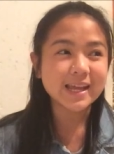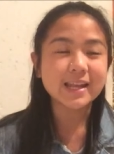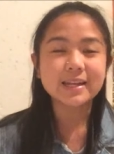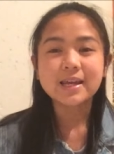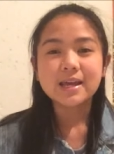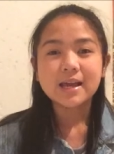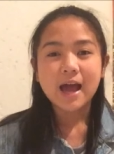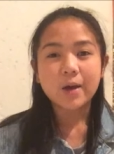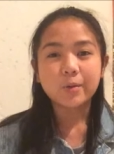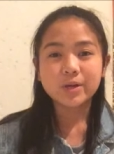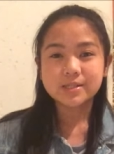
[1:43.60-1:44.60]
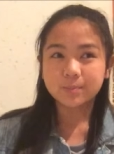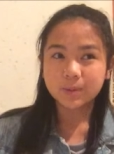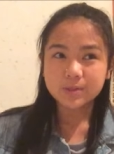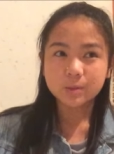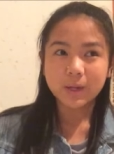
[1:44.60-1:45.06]
and I was
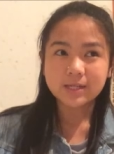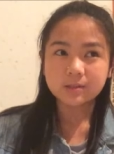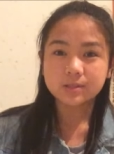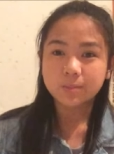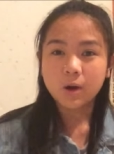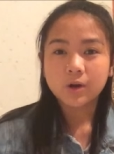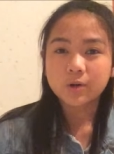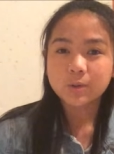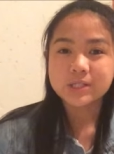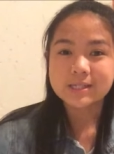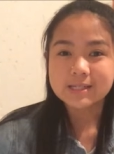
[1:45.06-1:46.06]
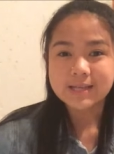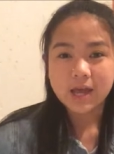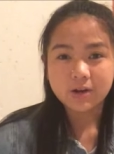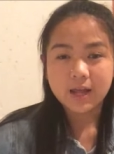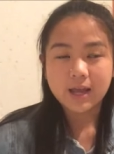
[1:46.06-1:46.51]
supposed to wait till tomorrow, which is a
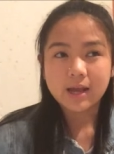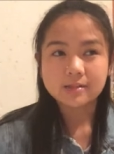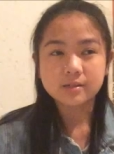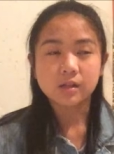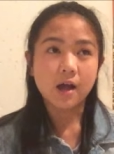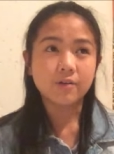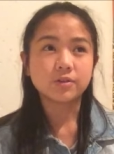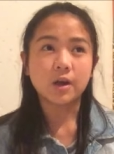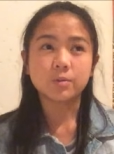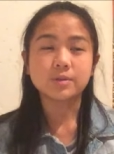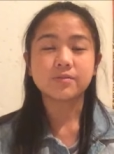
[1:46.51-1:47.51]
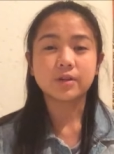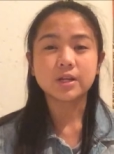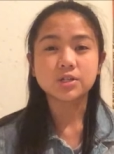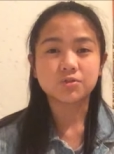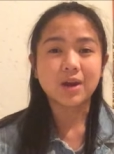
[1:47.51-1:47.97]
Saturday, until after I was
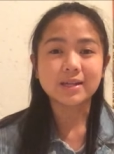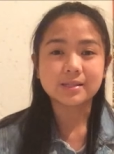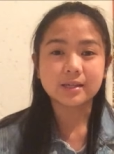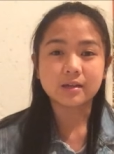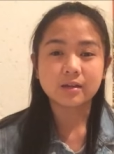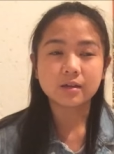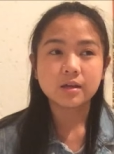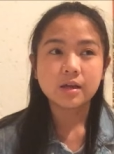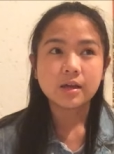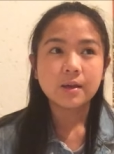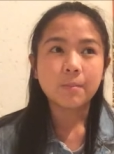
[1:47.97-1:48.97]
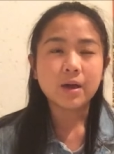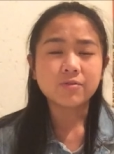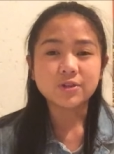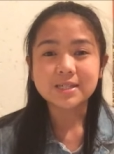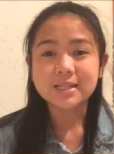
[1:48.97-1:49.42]
finished writing my
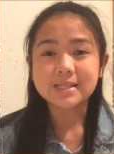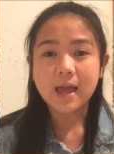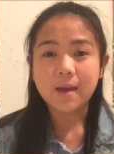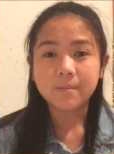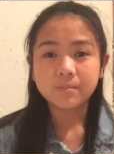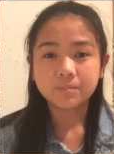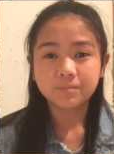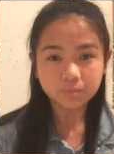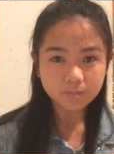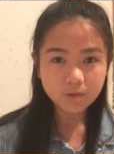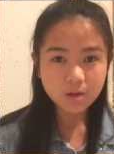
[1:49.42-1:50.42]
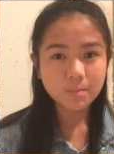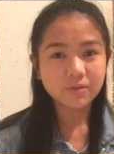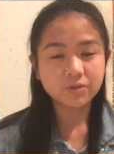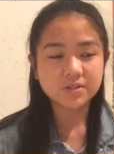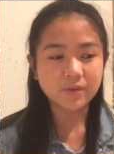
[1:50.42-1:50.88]
first exam,
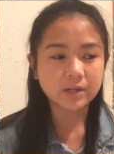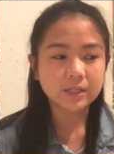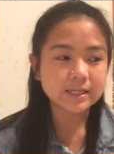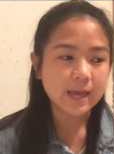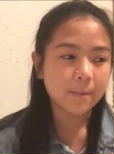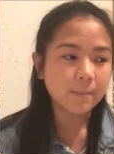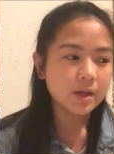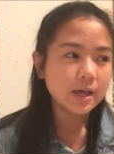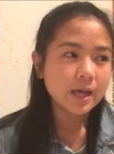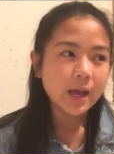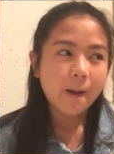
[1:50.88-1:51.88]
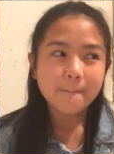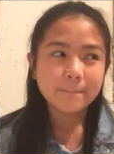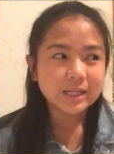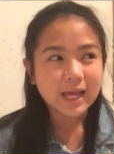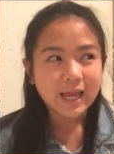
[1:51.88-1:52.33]
my first final exam.
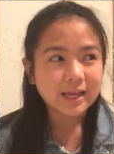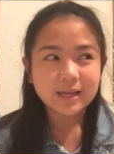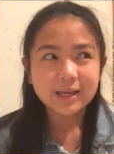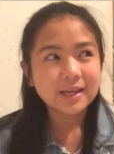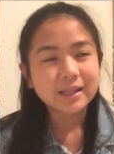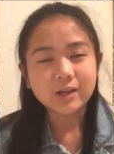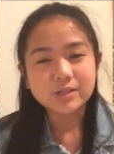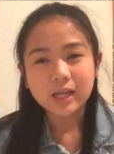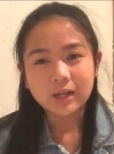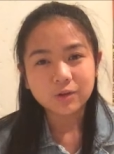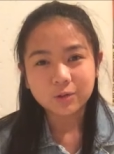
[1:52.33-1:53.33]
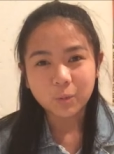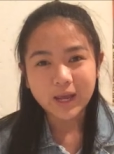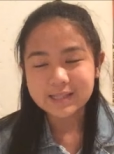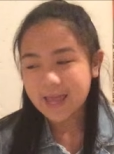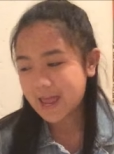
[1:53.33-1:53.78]
But like, they could tell I couldn't
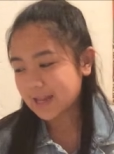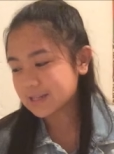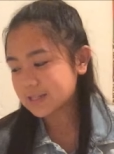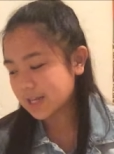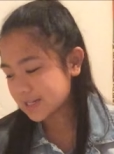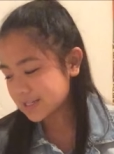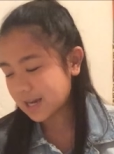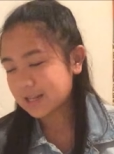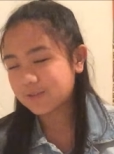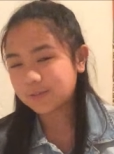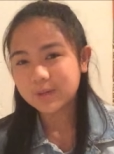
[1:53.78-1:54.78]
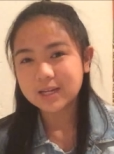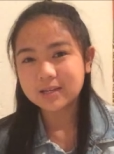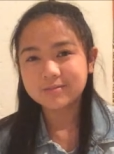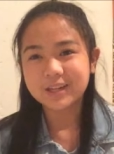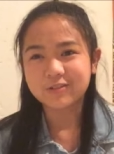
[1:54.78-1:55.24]
wait, and they decided to give
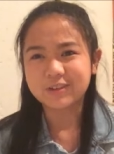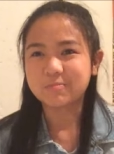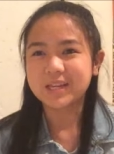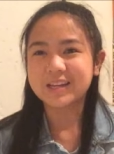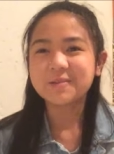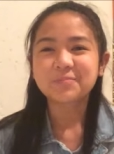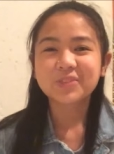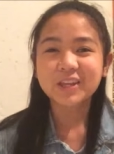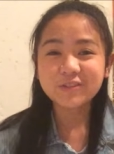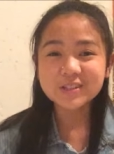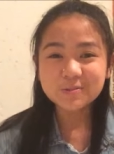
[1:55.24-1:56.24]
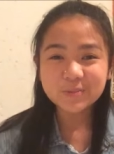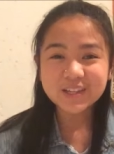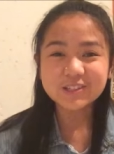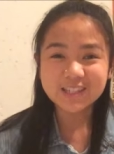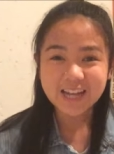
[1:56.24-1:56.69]
it to
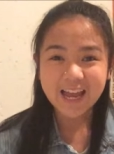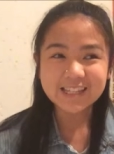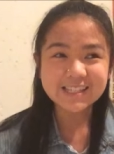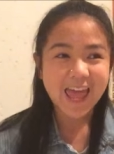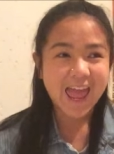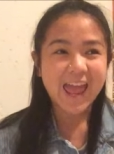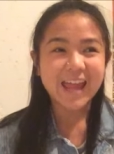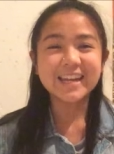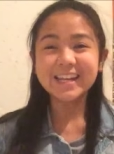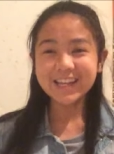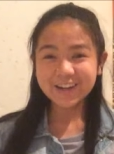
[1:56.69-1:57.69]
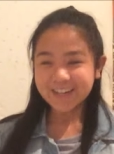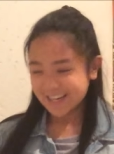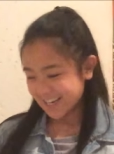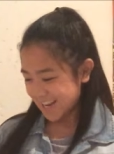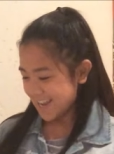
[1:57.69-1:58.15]
me tonight, and here
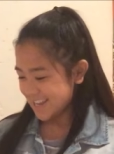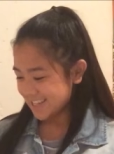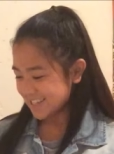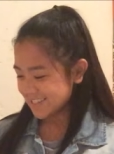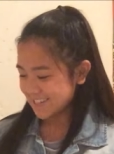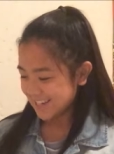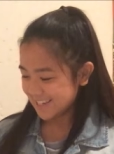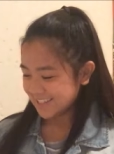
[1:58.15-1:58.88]
it is!